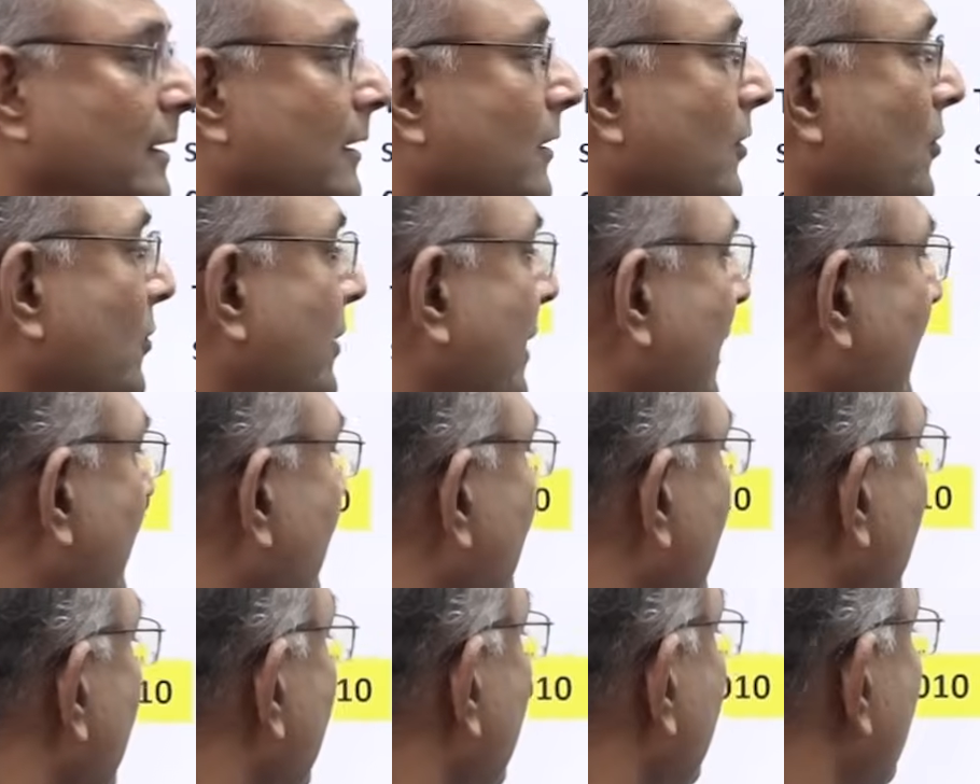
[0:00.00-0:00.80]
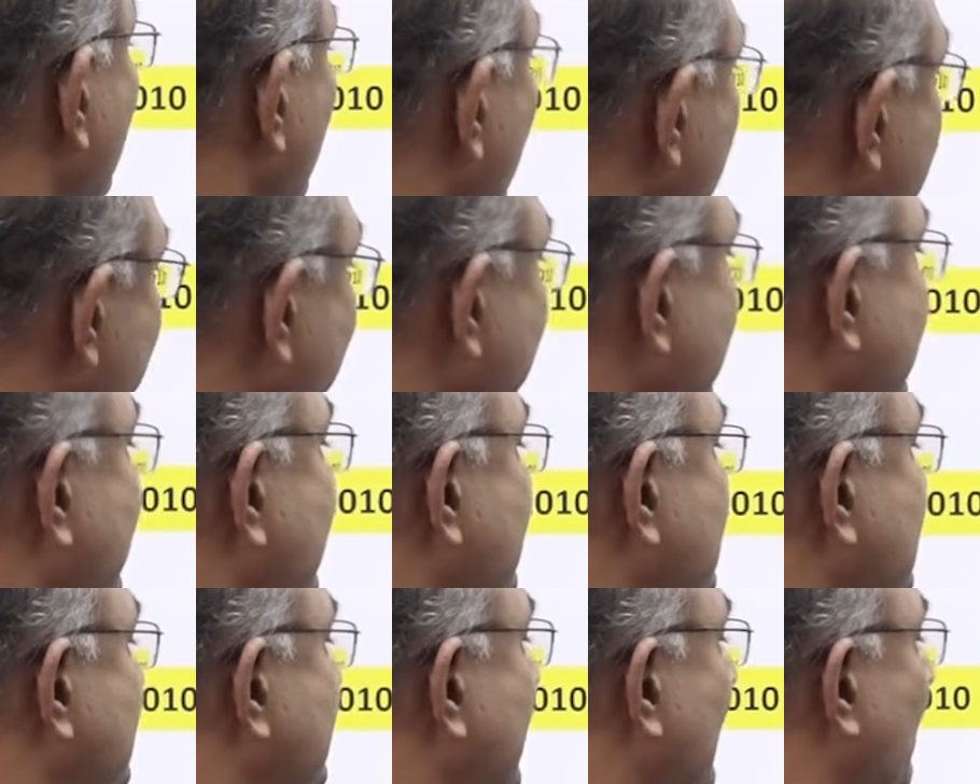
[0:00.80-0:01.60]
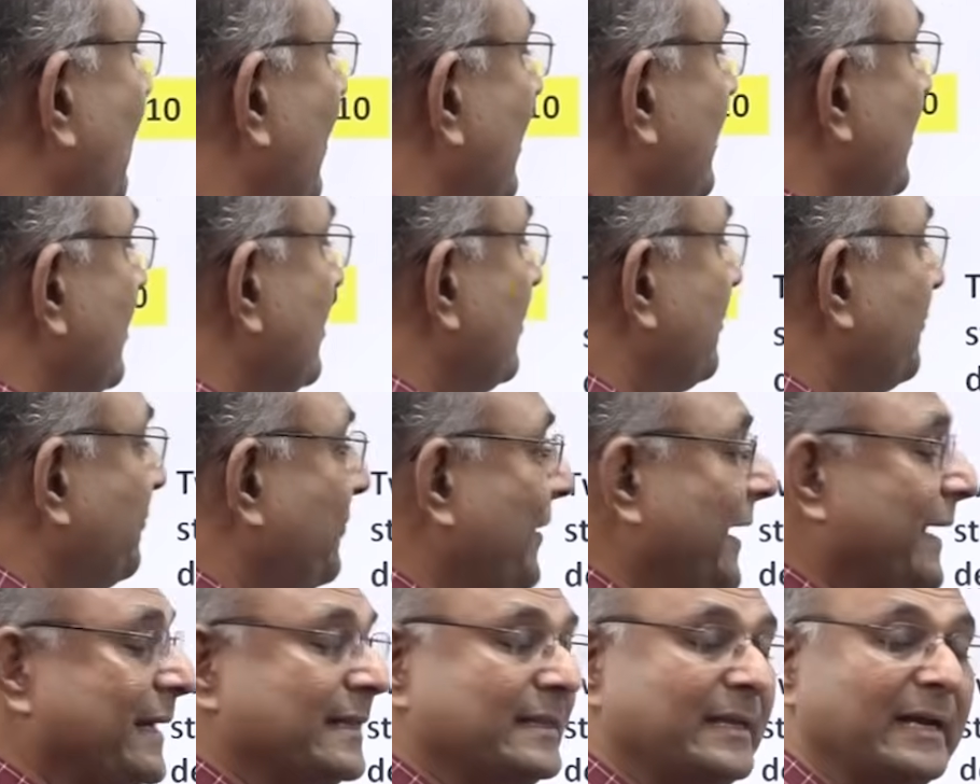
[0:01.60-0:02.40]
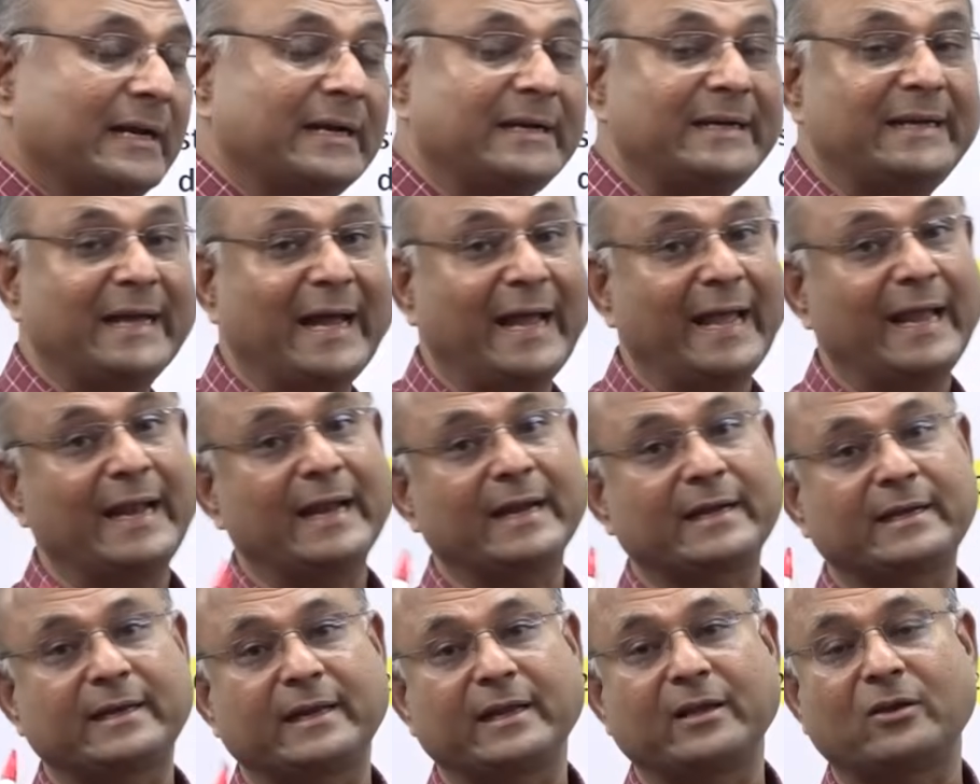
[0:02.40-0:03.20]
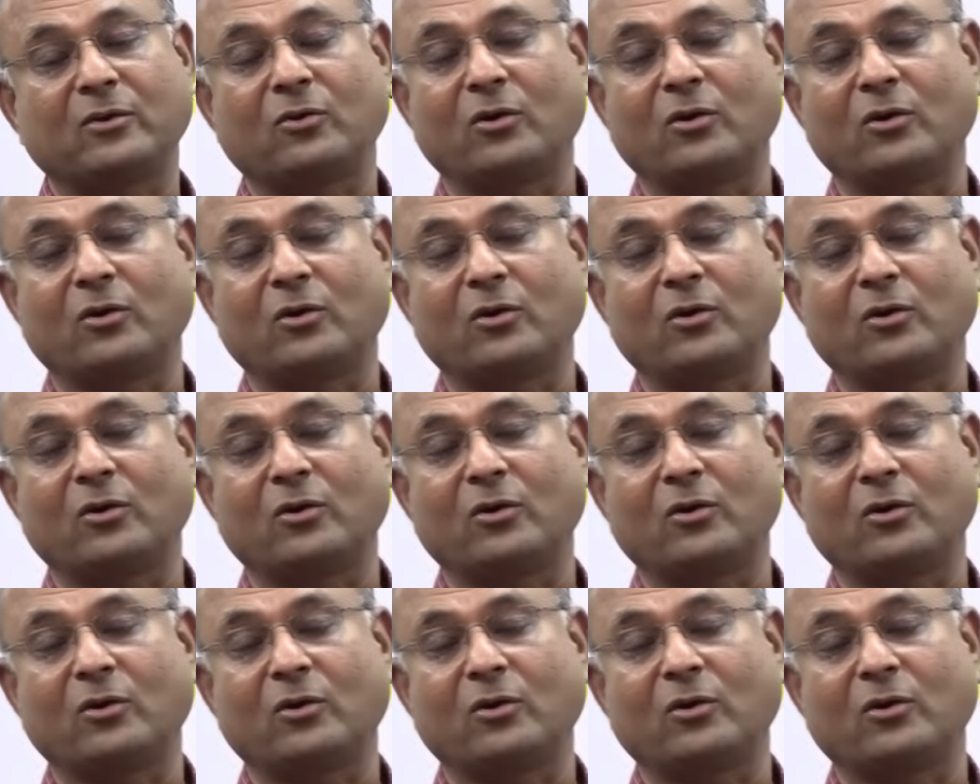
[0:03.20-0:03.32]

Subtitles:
Okay, using this, they want you to find the dielectric